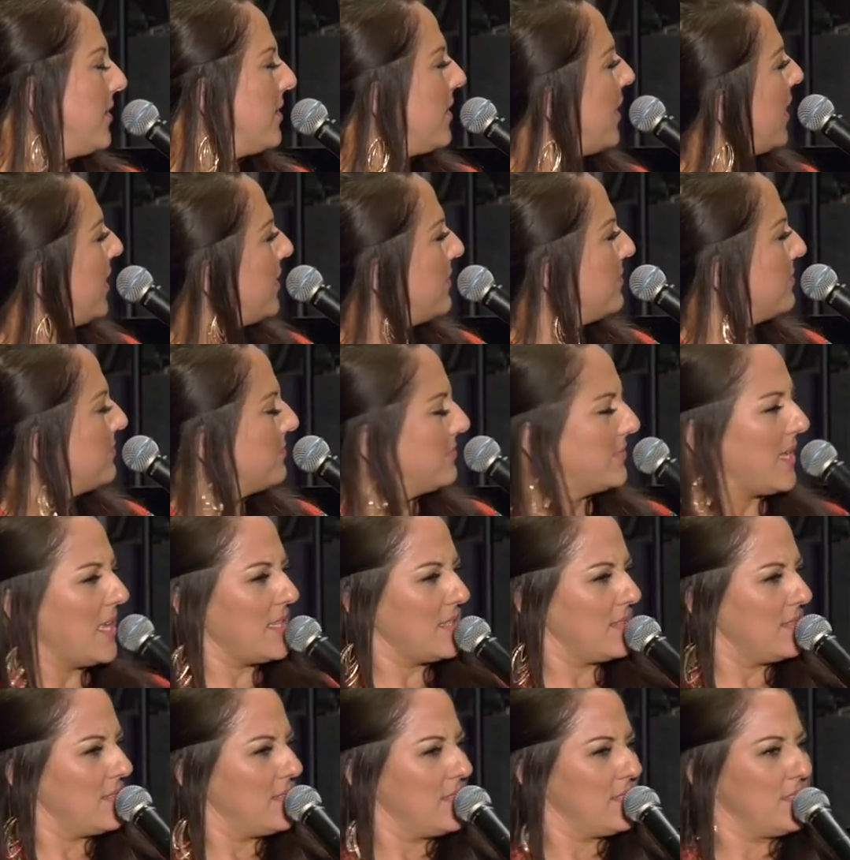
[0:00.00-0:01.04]
You're like,
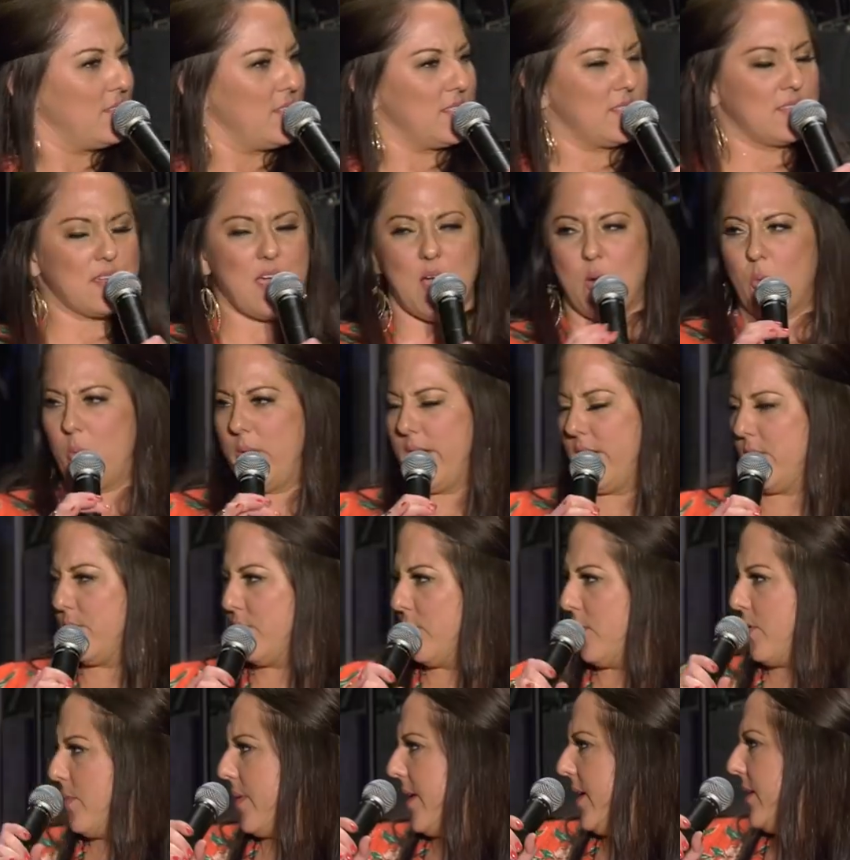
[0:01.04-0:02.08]
that's just got
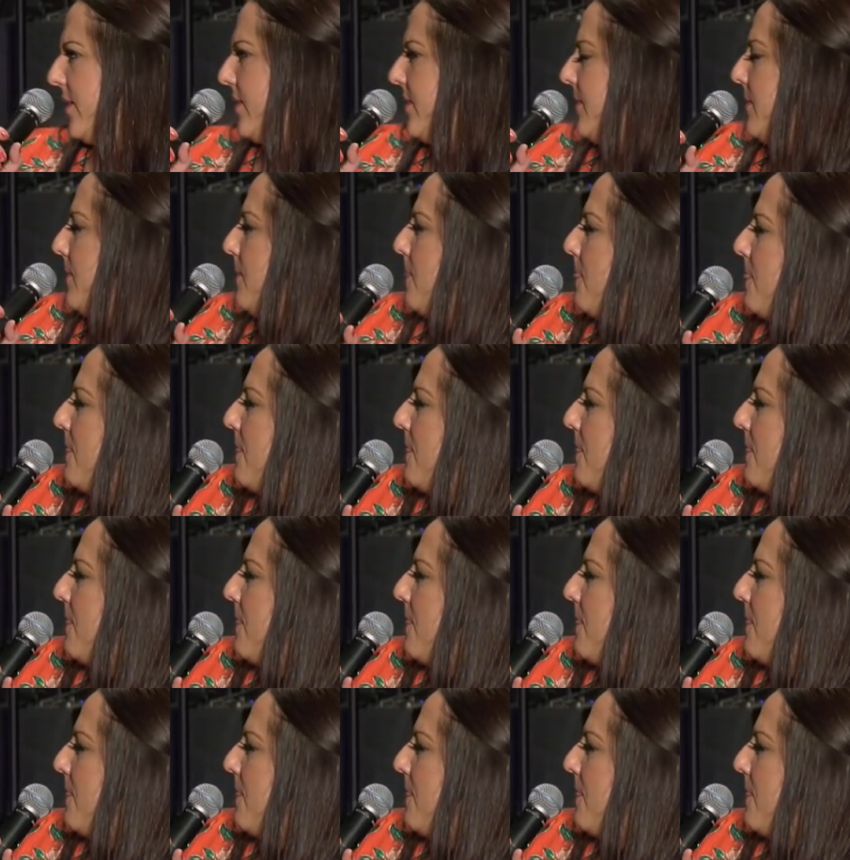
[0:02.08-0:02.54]
weird real quick.